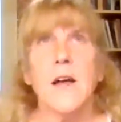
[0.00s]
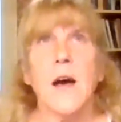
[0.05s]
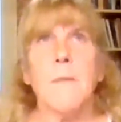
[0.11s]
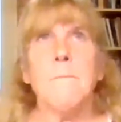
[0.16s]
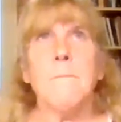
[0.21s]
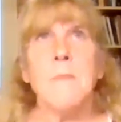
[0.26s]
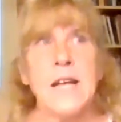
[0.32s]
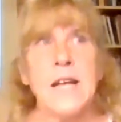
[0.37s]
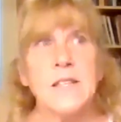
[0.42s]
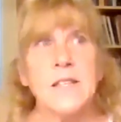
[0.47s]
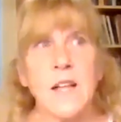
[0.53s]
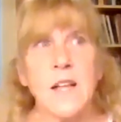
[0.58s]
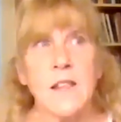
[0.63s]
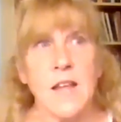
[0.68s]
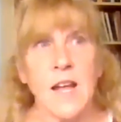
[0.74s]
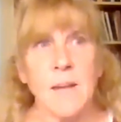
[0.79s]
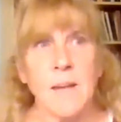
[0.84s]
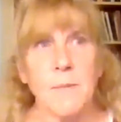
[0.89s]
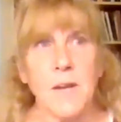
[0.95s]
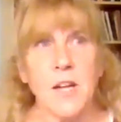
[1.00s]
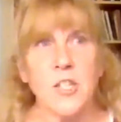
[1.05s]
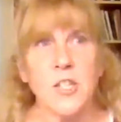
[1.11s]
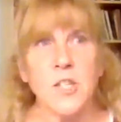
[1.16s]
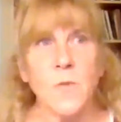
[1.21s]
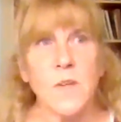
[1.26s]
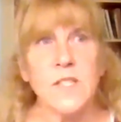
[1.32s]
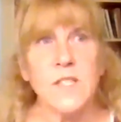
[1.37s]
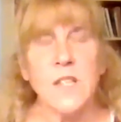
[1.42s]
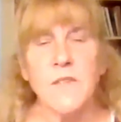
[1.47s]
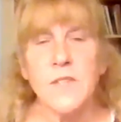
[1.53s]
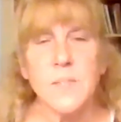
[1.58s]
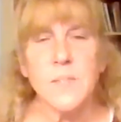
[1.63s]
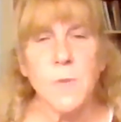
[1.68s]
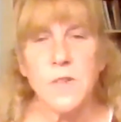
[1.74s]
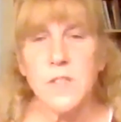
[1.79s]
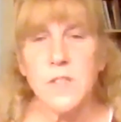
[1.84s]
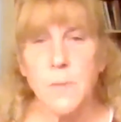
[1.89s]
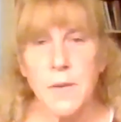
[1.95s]
thing because she wasn't even
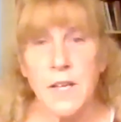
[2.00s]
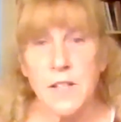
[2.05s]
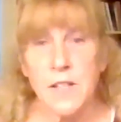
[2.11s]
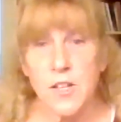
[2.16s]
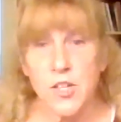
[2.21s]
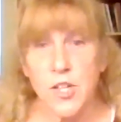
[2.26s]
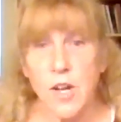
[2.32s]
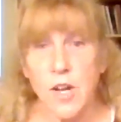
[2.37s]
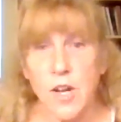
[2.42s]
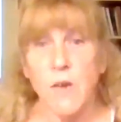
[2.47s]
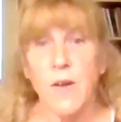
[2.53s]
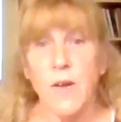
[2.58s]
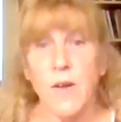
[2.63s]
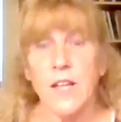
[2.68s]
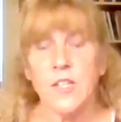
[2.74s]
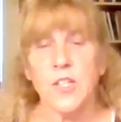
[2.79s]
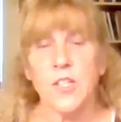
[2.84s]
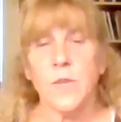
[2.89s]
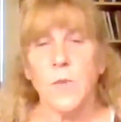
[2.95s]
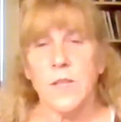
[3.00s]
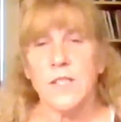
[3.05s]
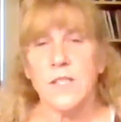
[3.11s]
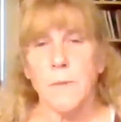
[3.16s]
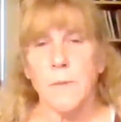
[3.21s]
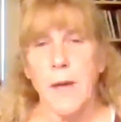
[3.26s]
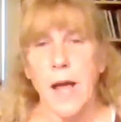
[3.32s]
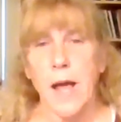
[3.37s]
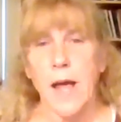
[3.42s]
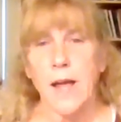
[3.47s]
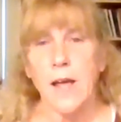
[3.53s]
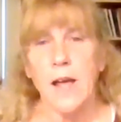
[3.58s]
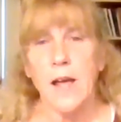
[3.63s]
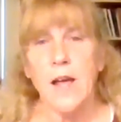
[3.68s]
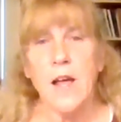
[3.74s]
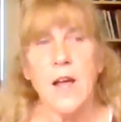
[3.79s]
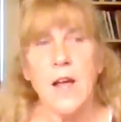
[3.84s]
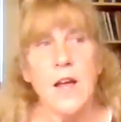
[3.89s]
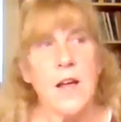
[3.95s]
supposed to be at the show and she wins the bag.
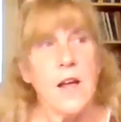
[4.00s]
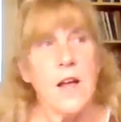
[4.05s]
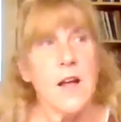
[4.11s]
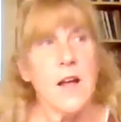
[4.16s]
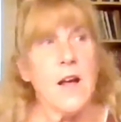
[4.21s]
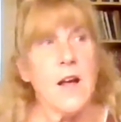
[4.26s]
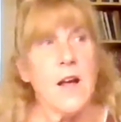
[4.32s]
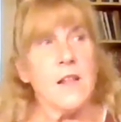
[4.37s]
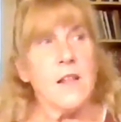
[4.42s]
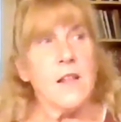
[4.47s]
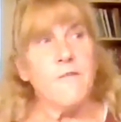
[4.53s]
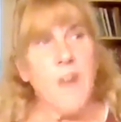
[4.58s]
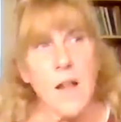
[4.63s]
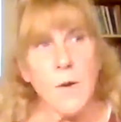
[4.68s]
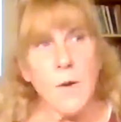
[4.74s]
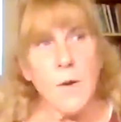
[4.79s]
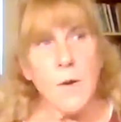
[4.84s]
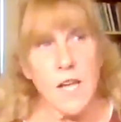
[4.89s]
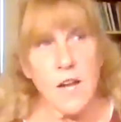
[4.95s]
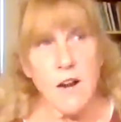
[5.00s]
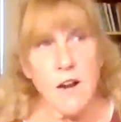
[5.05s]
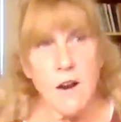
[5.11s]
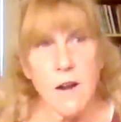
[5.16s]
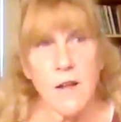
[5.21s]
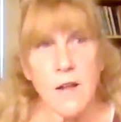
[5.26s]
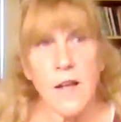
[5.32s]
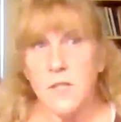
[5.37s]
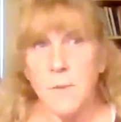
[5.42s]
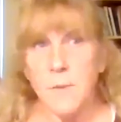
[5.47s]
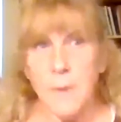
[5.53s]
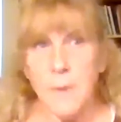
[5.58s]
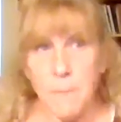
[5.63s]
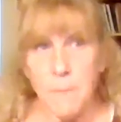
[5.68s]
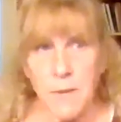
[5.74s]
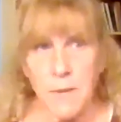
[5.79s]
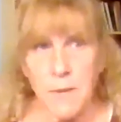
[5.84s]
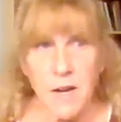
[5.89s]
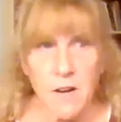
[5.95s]
The following year was a bit
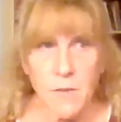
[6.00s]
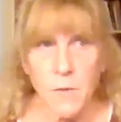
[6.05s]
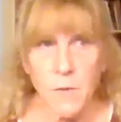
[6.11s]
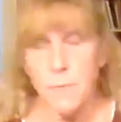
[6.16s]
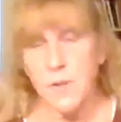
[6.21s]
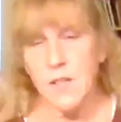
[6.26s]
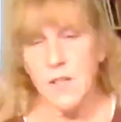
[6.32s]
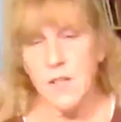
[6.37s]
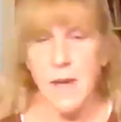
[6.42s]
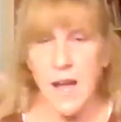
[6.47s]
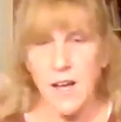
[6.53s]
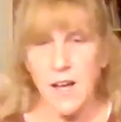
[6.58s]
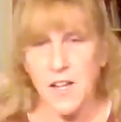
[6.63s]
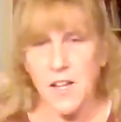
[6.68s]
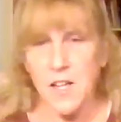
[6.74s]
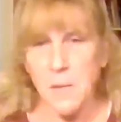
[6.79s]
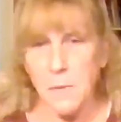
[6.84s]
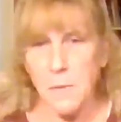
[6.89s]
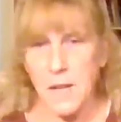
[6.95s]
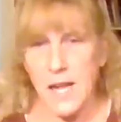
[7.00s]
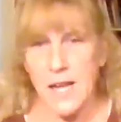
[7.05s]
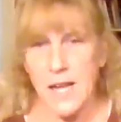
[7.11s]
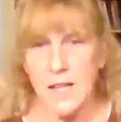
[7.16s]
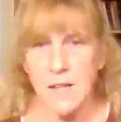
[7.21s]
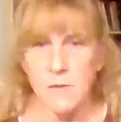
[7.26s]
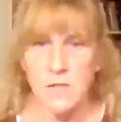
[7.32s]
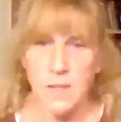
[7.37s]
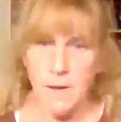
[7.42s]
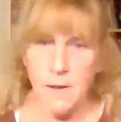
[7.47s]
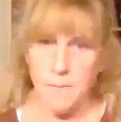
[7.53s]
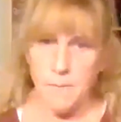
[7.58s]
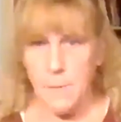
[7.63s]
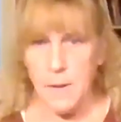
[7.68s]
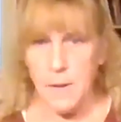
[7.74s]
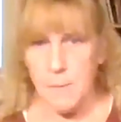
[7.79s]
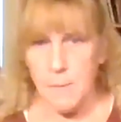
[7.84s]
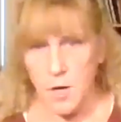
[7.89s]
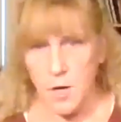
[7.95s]
bigger. We put the bag on a little plate and there was
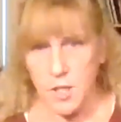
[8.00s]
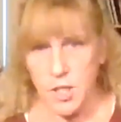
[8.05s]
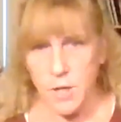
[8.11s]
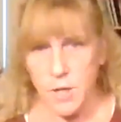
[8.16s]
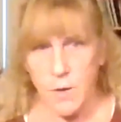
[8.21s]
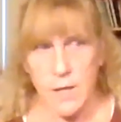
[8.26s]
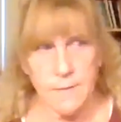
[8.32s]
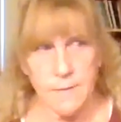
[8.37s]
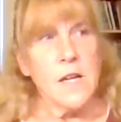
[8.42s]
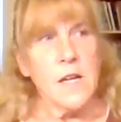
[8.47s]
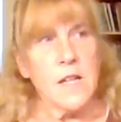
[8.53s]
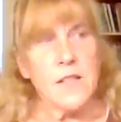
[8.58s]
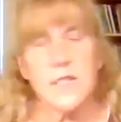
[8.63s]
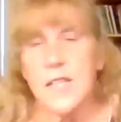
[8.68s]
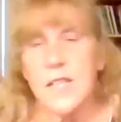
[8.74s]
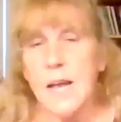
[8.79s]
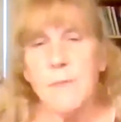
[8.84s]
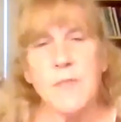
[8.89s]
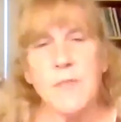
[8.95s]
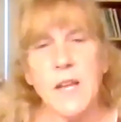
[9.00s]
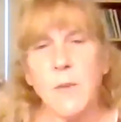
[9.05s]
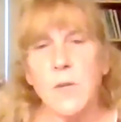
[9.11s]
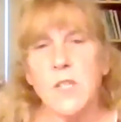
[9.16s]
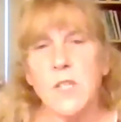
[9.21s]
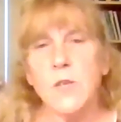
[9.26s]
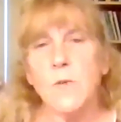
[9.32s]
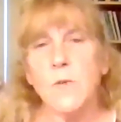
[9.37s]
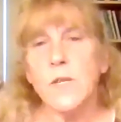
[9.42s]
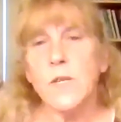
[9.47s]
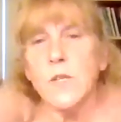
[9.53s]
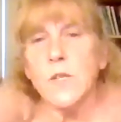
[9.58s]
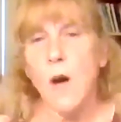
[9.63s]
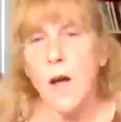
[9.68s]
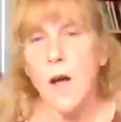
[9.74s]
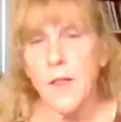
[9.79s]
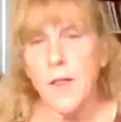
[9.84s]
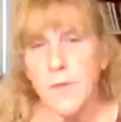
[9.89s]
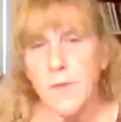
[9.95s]
a bit more to it. The same thing. We do
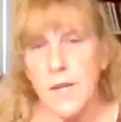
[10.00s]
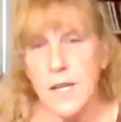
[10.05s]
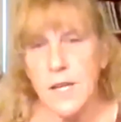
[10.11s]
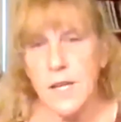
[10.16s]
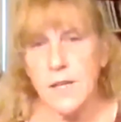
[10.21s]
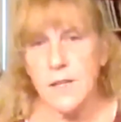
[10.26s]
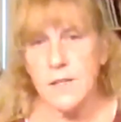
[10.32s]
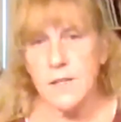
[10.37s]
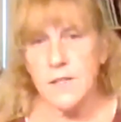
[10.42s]
all 3